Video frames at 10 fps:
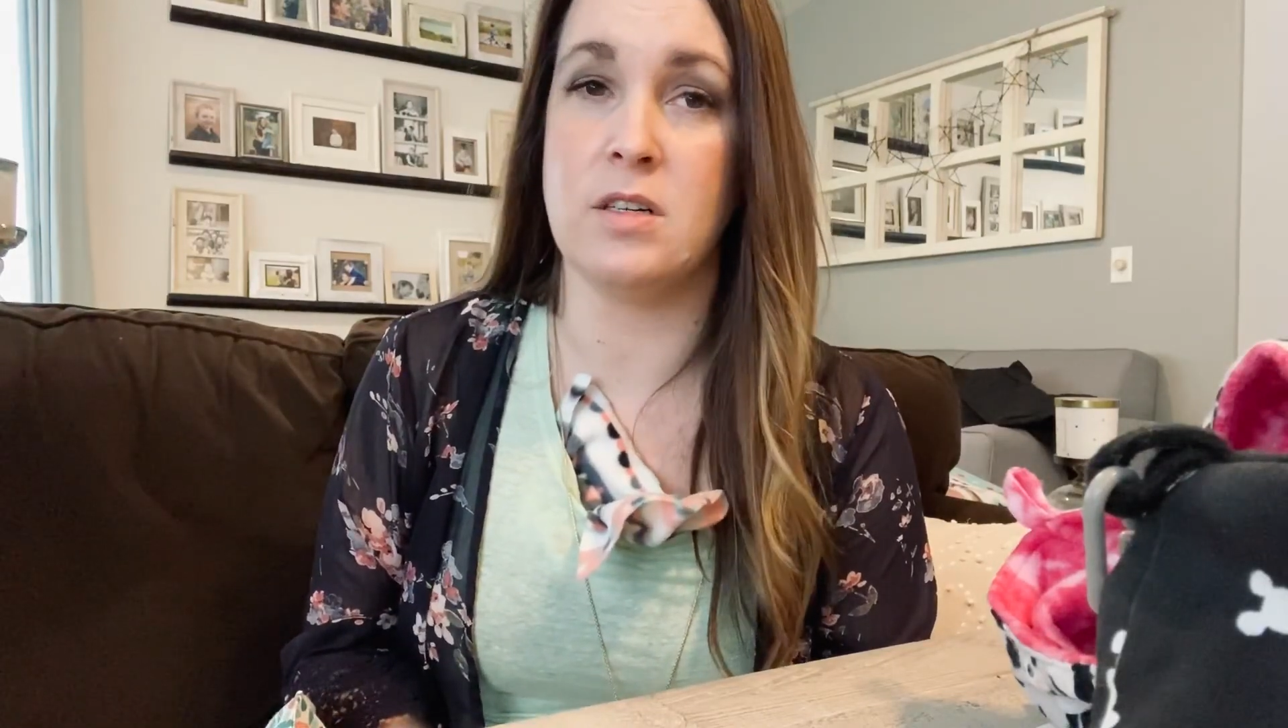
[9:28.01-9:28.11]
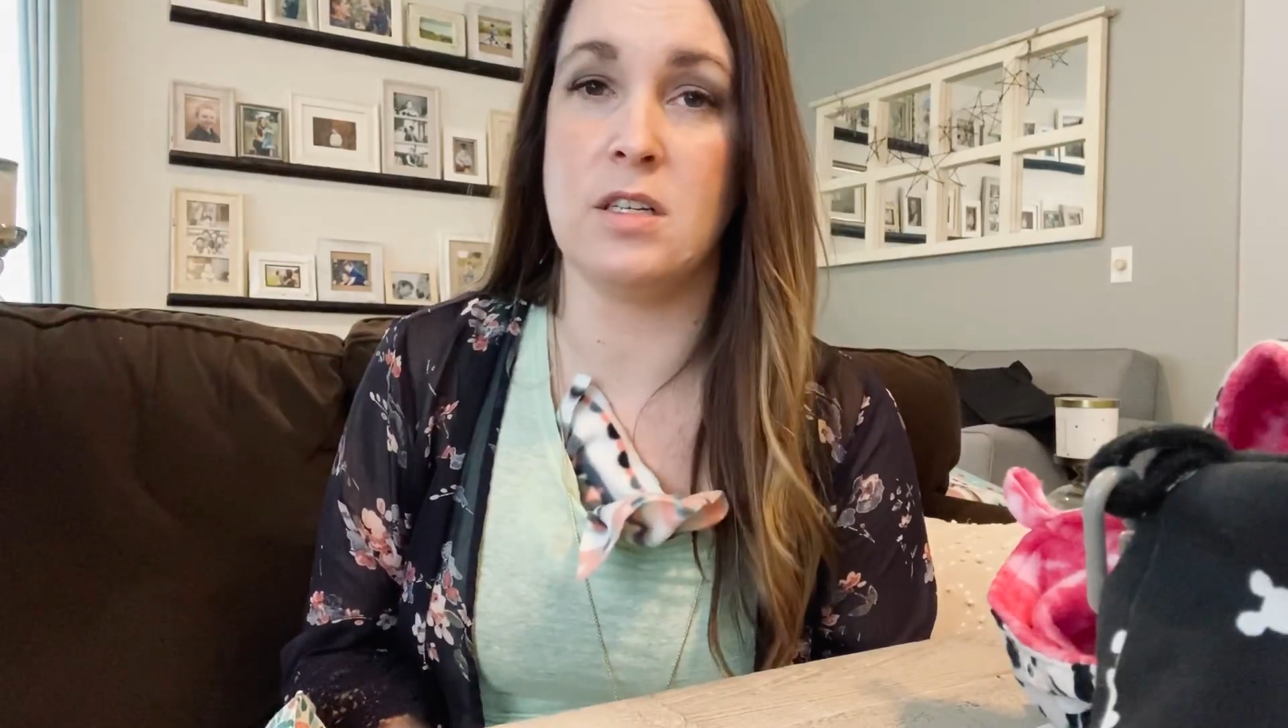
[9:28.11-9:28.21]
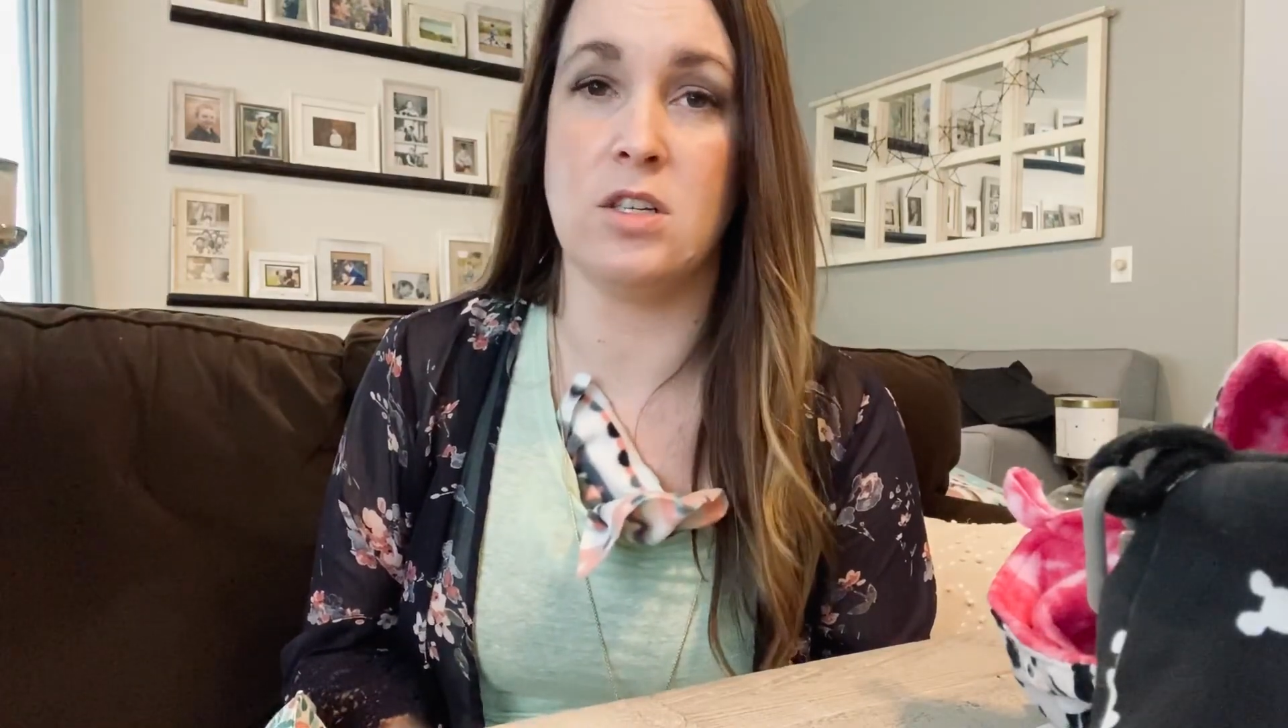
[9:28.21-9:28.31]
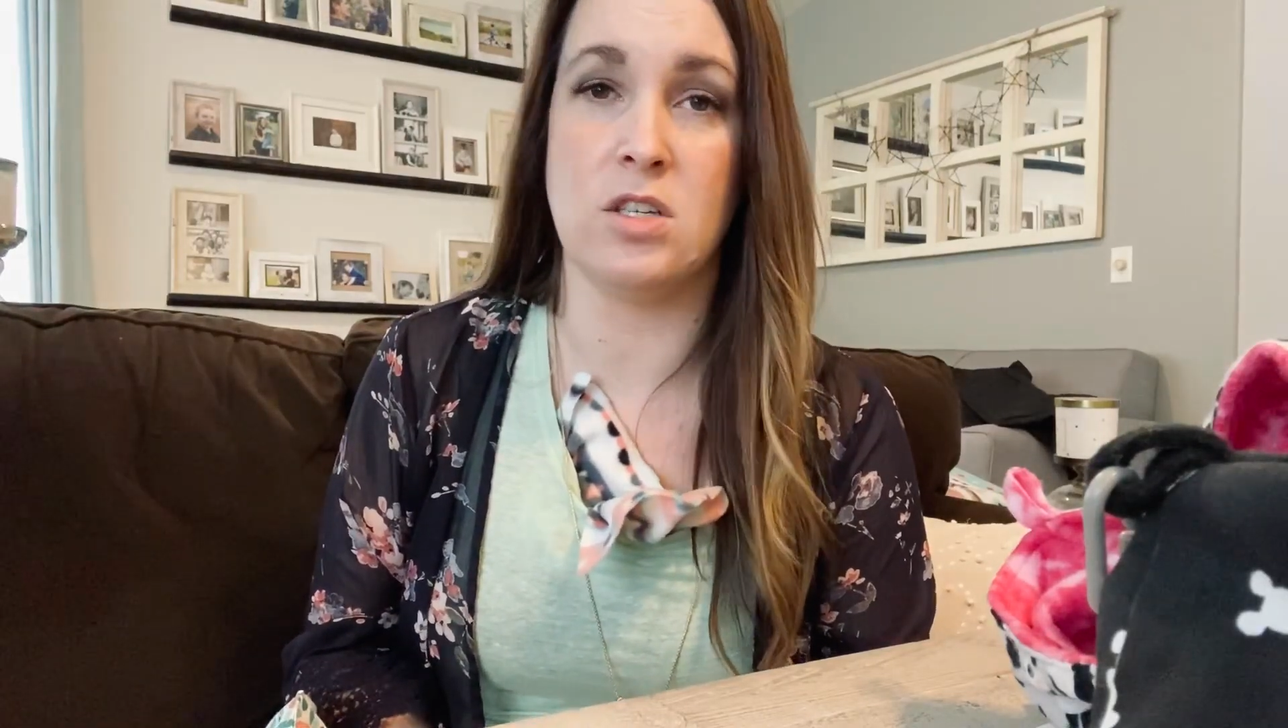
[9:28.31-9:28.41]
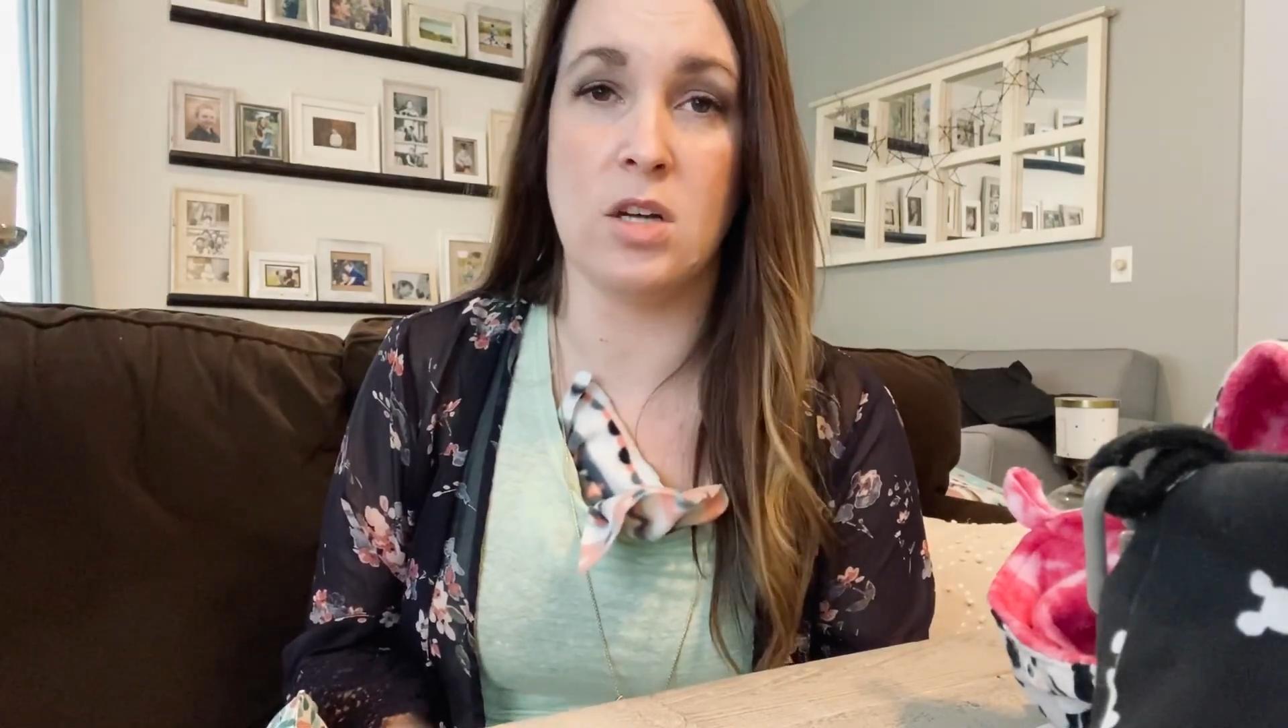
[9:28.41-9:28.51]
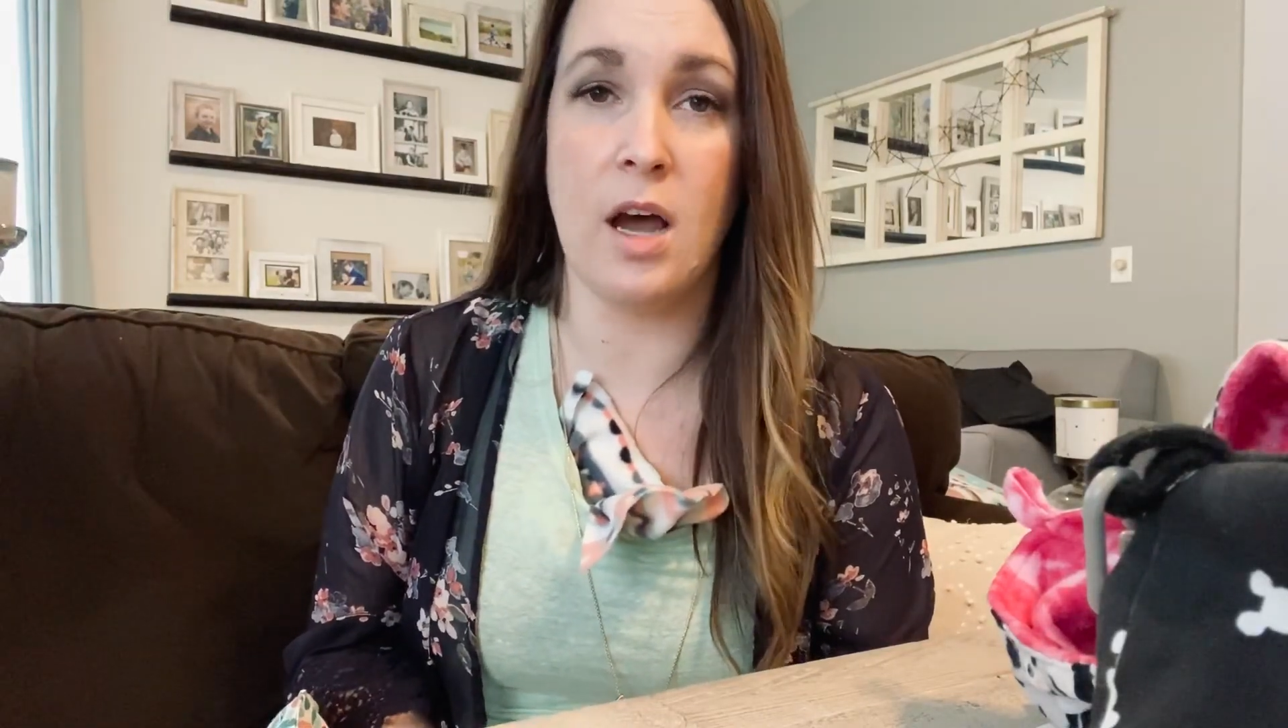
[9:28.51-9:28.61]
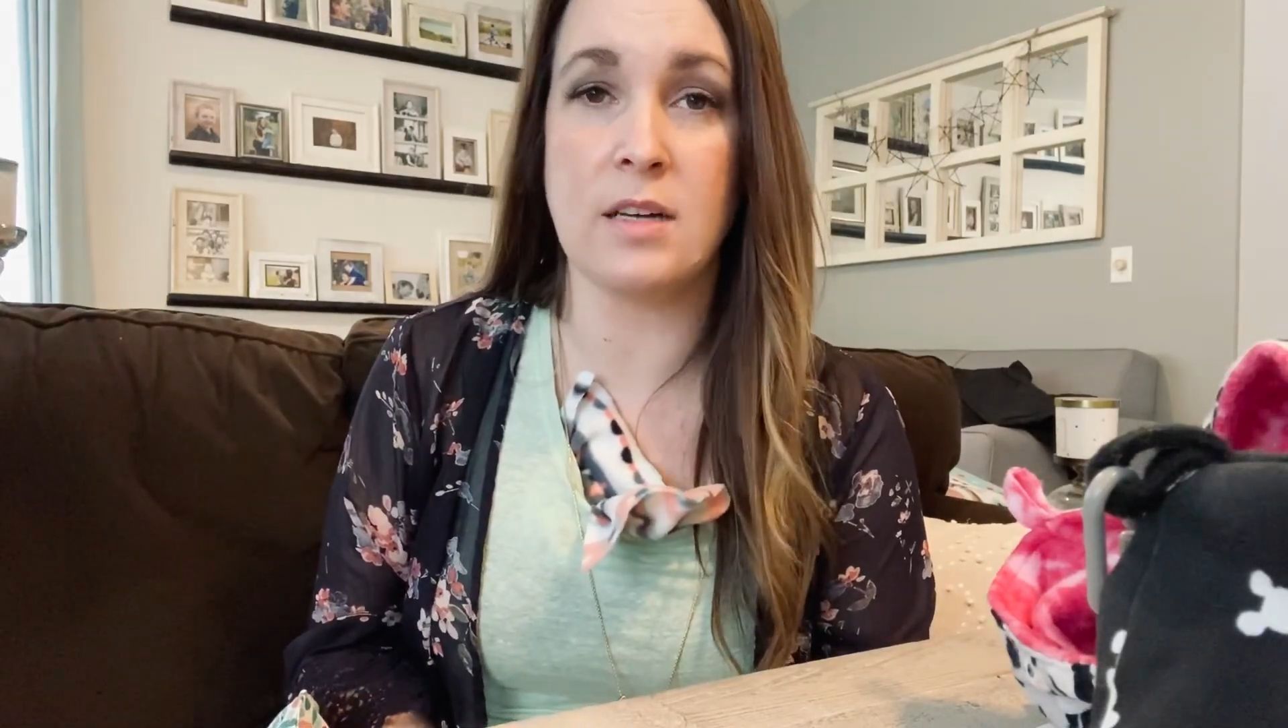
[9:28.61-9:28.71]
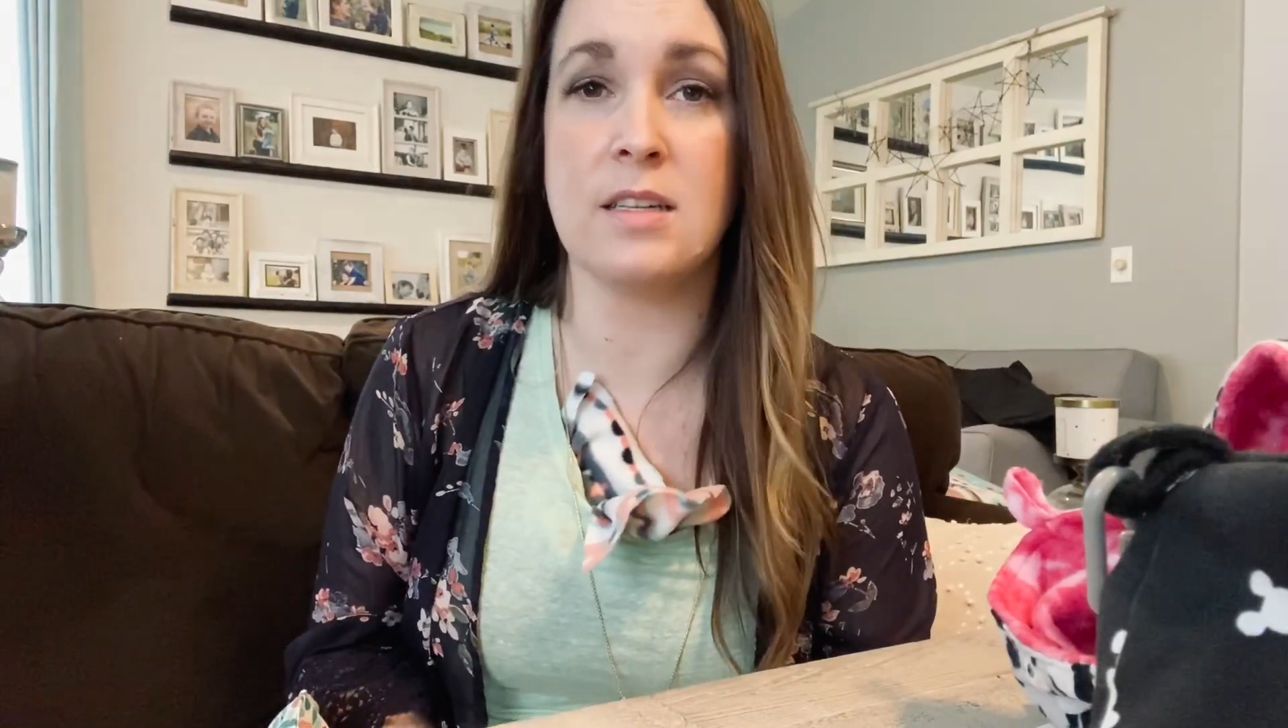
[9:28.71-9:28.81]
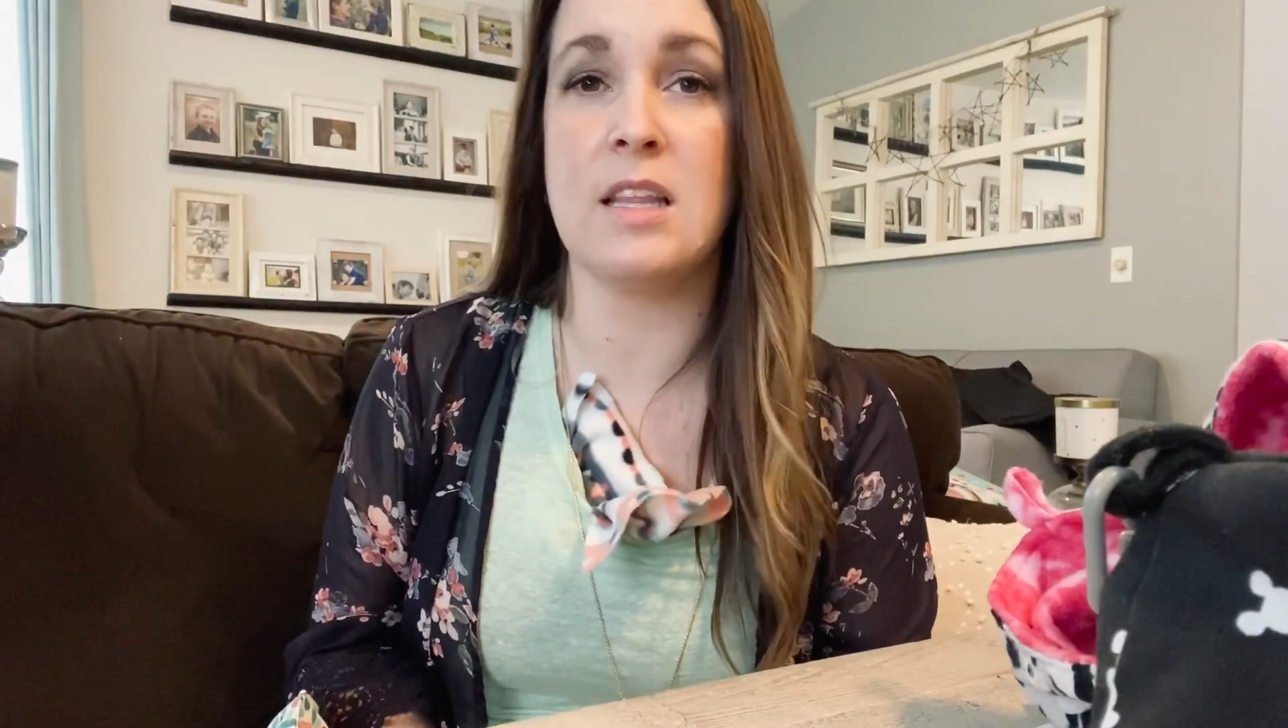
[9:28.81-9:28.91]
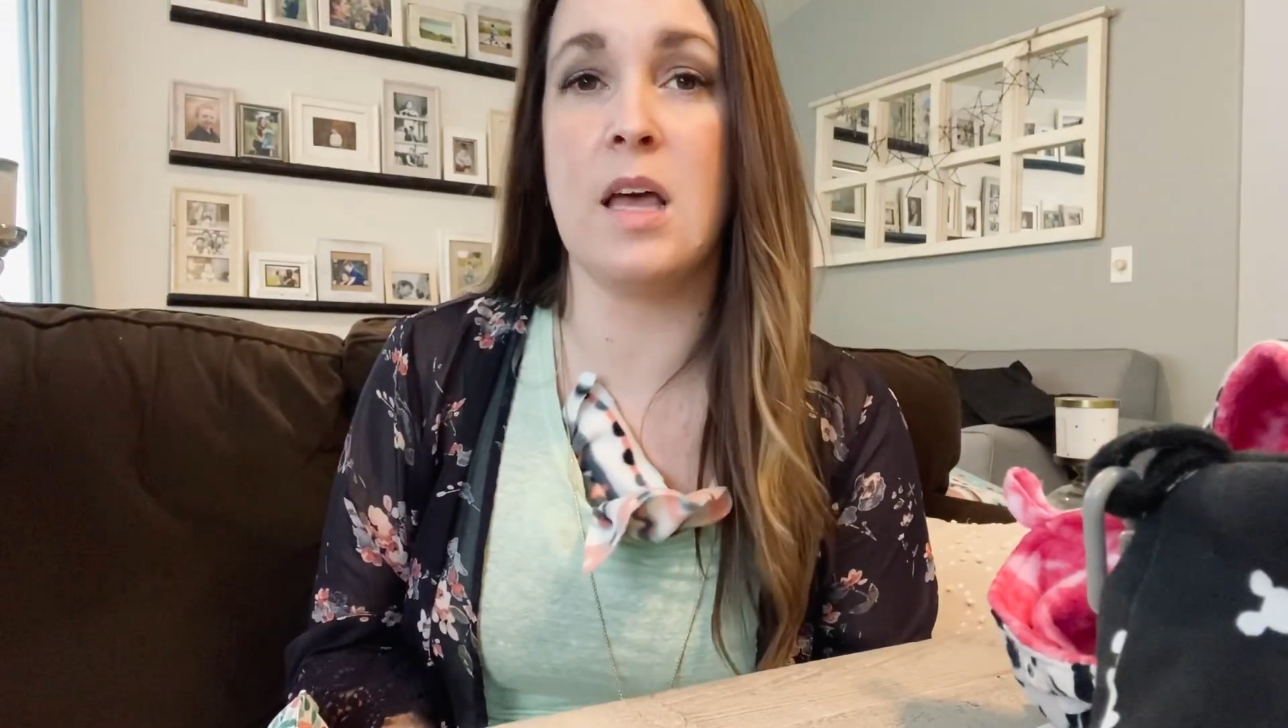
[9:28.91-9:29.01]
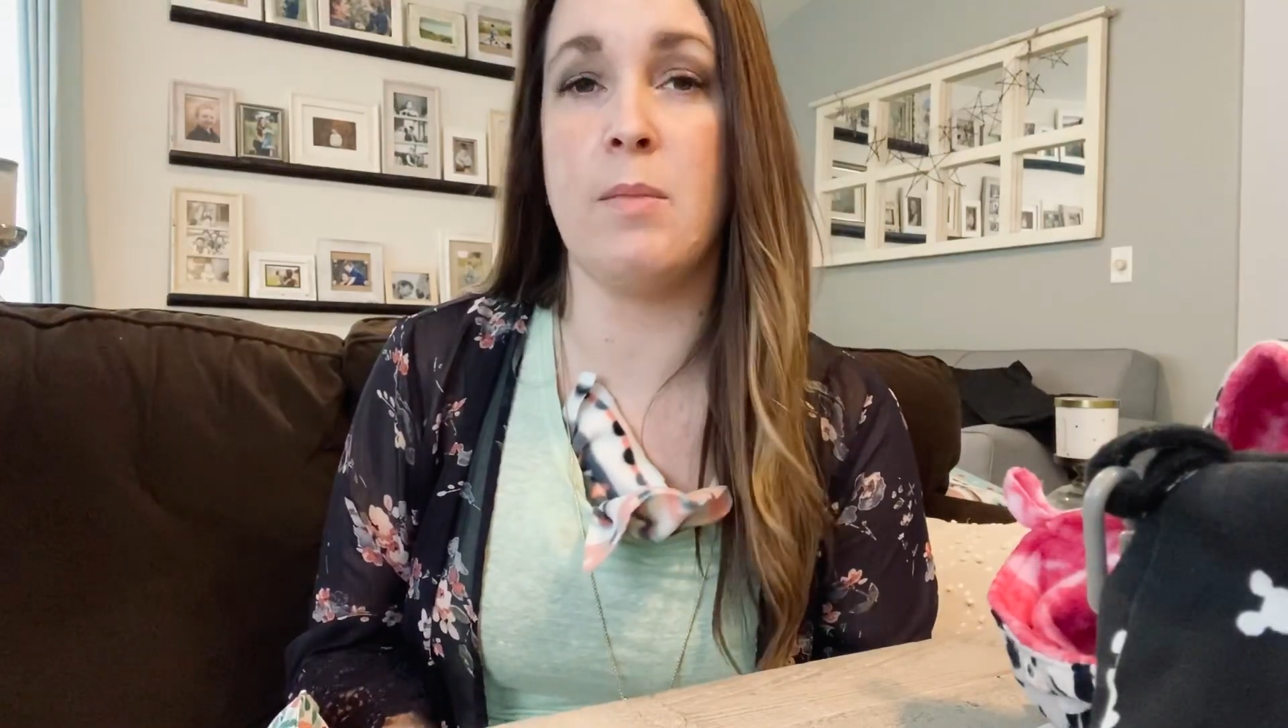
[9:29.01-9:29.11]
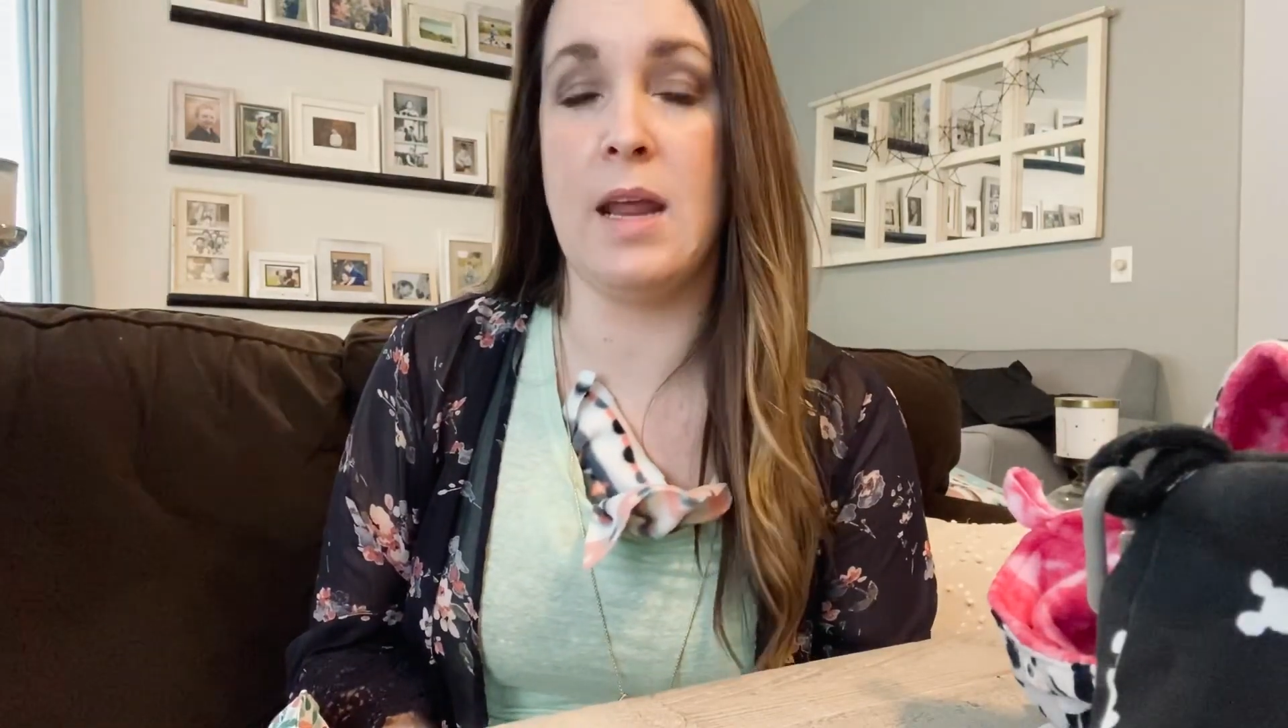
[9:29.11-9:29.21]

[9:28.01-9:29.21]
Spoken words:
to just talk to them